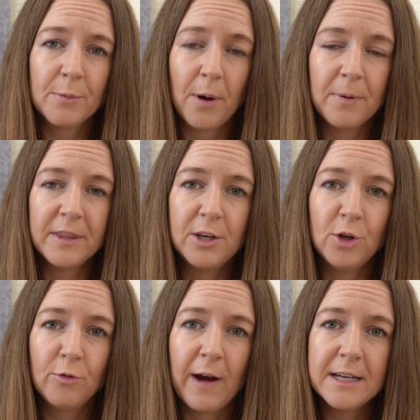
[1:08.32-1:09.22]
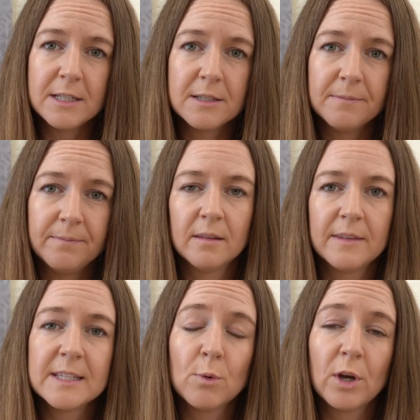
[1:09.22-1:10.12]
pop in the new rate.
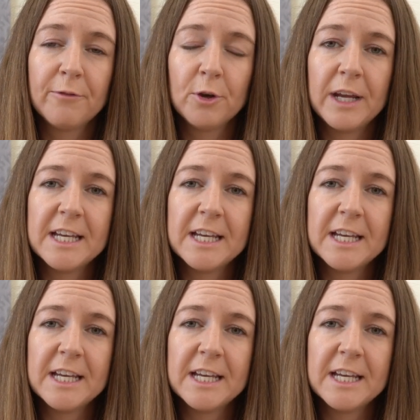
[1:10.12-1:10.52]
This will give you an